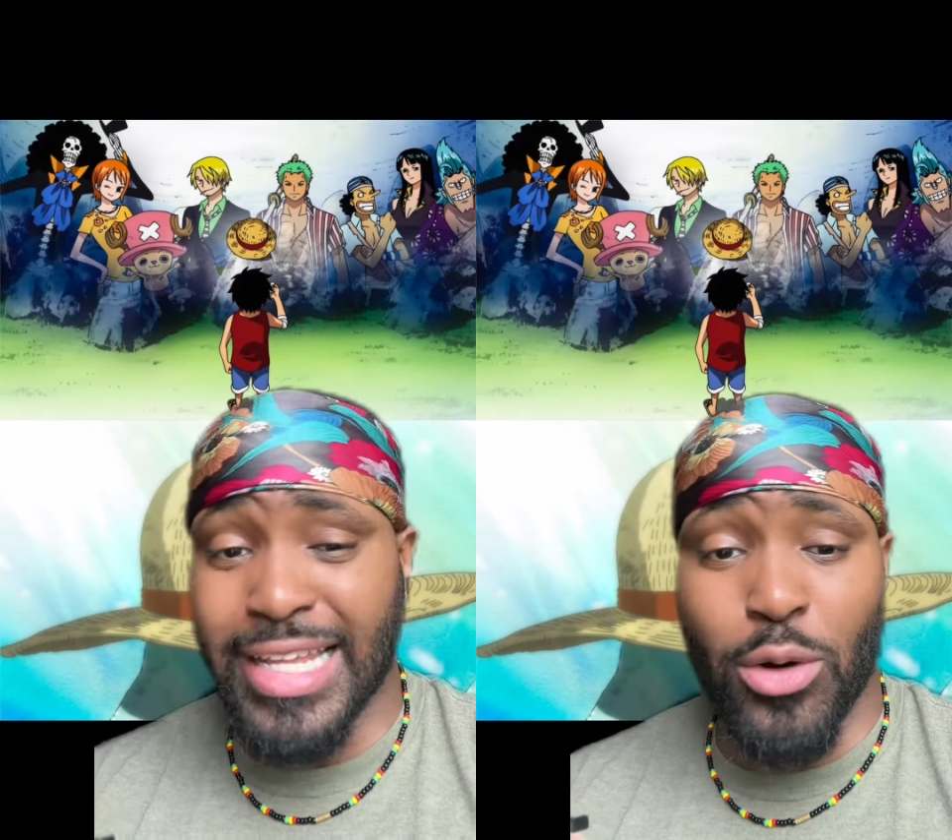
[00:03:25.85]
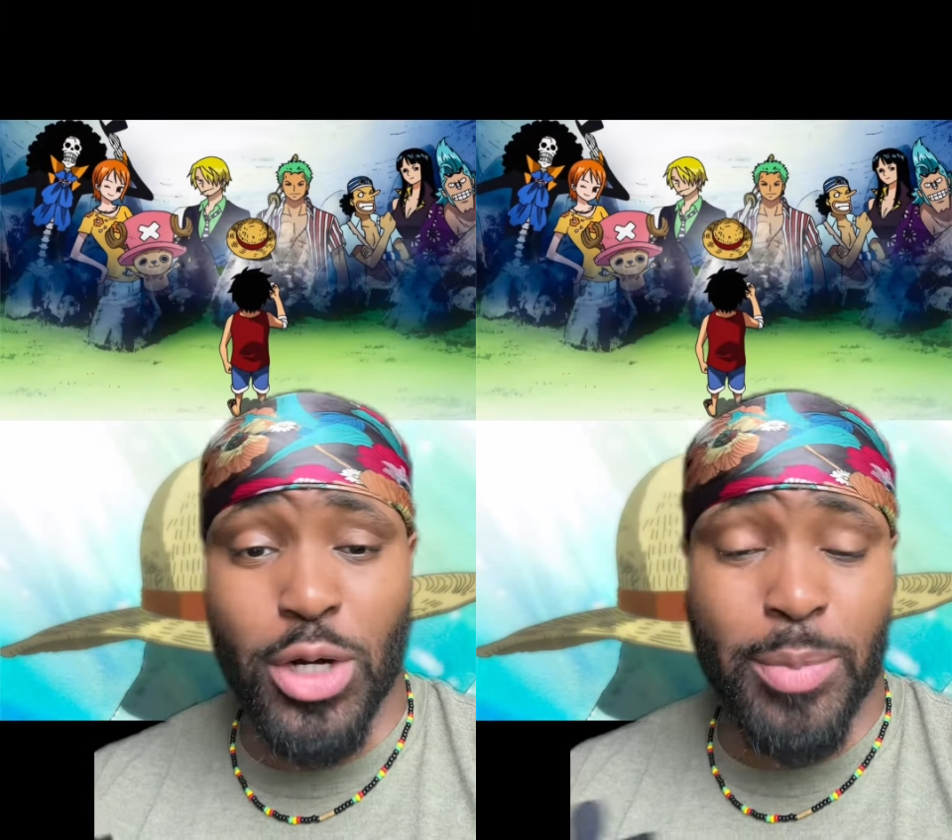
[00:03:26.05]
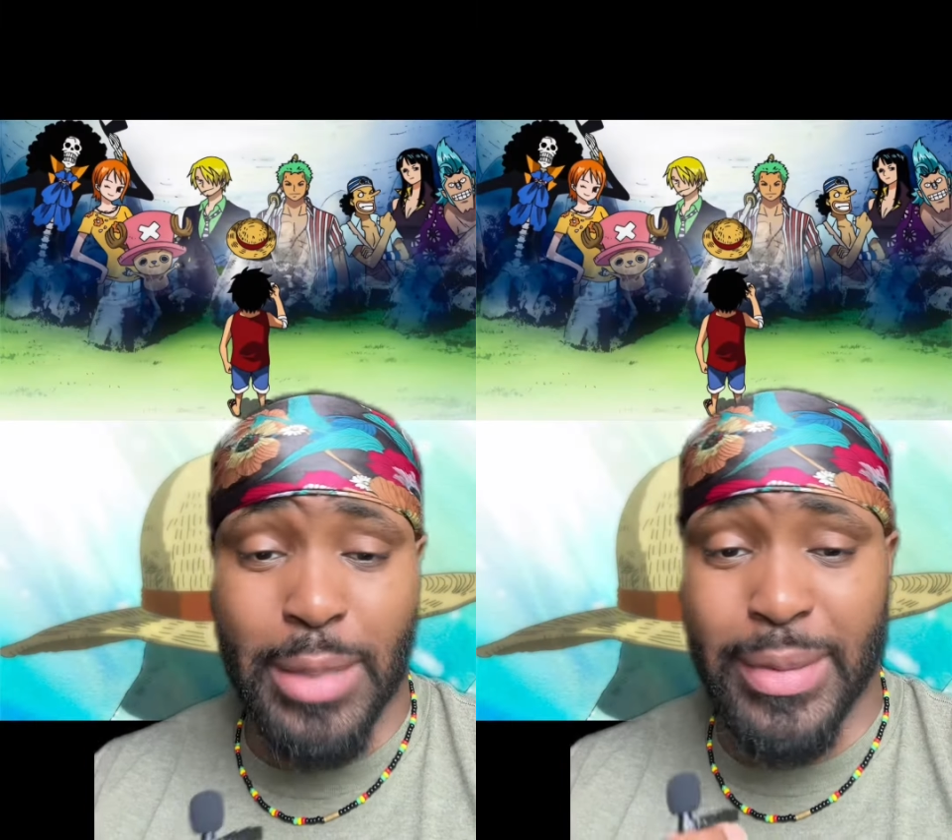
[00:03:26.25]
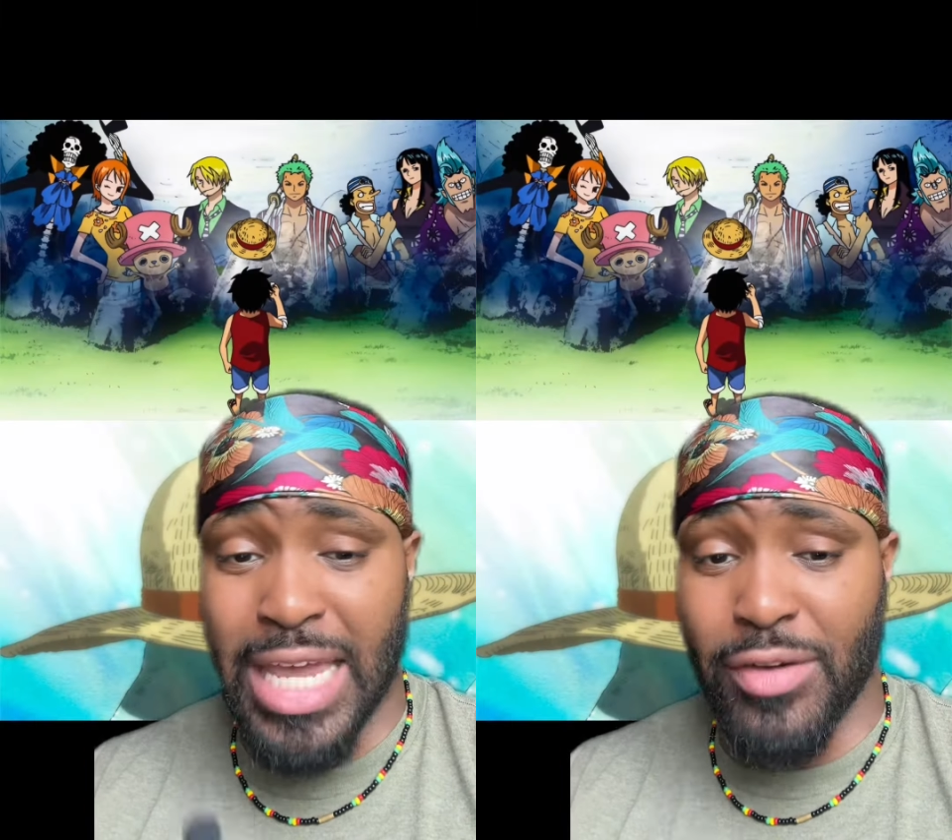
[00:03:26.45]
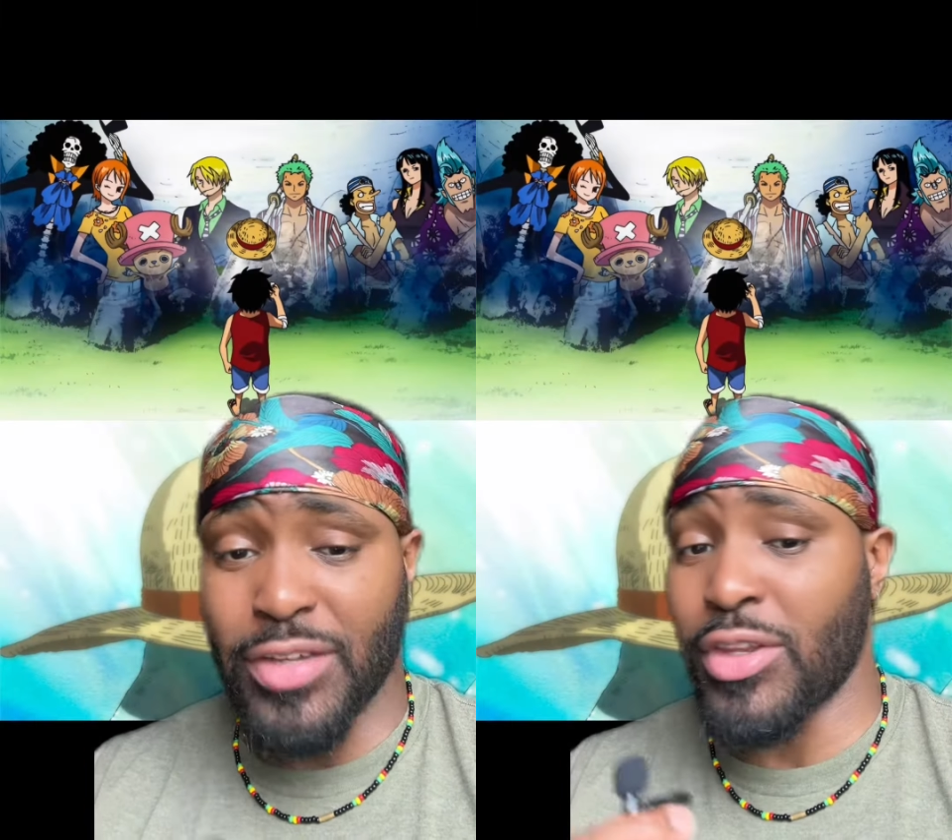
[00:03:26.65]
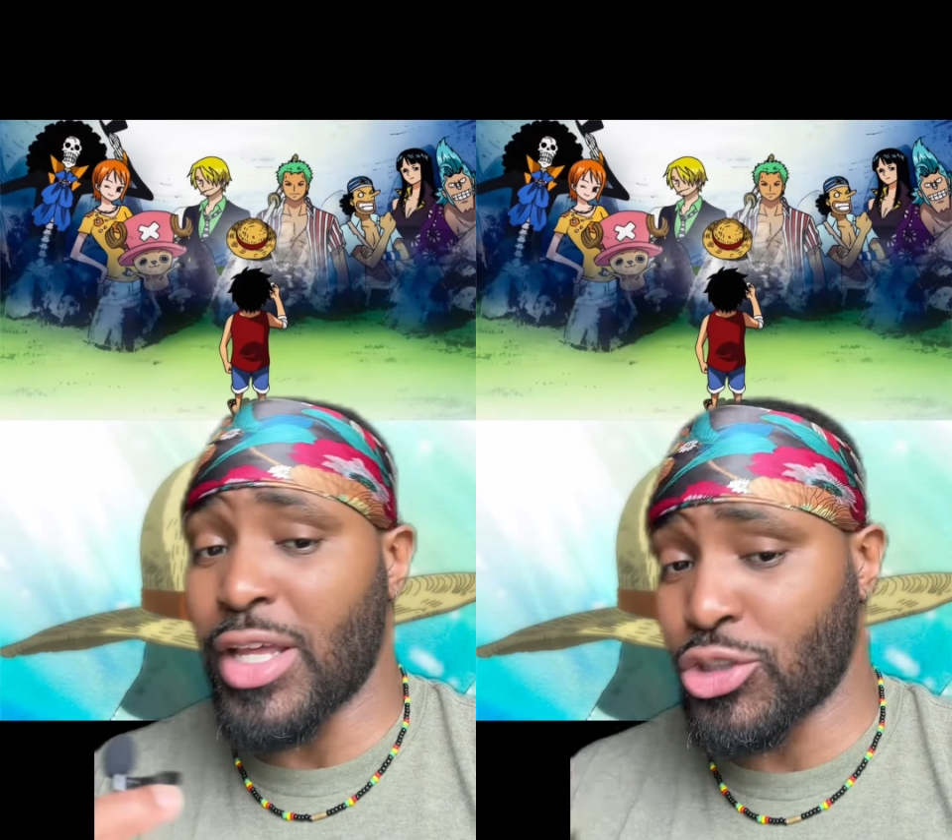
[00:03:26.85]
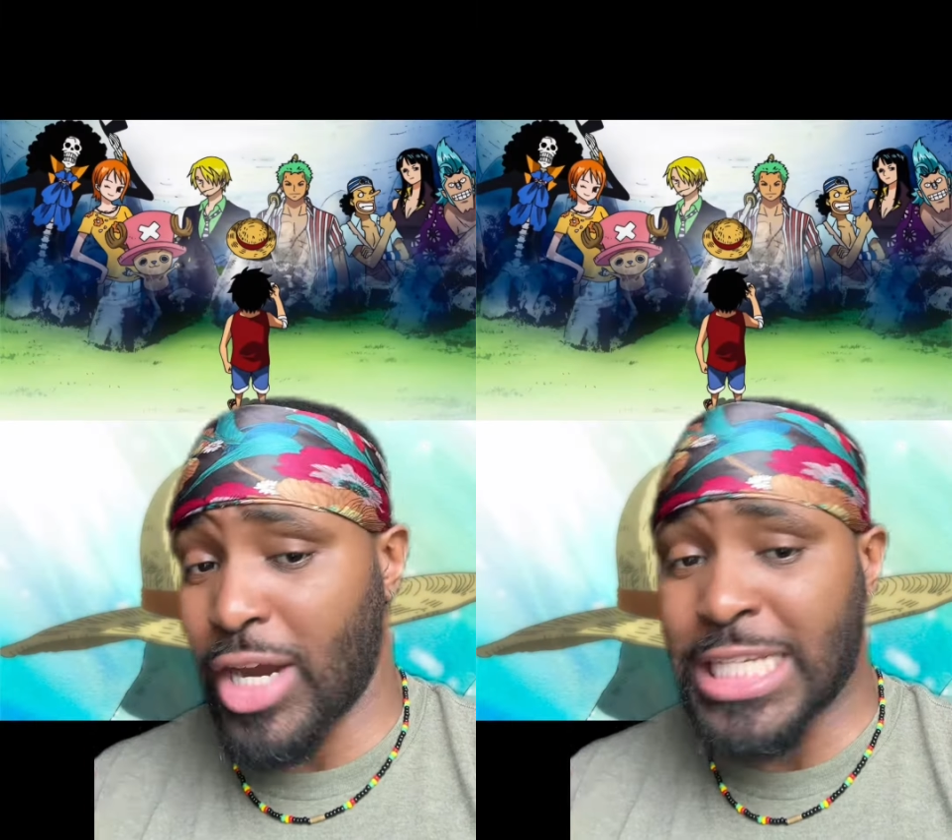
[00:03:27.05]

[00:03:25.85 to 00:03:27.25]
that Oda probably gave us for the Straw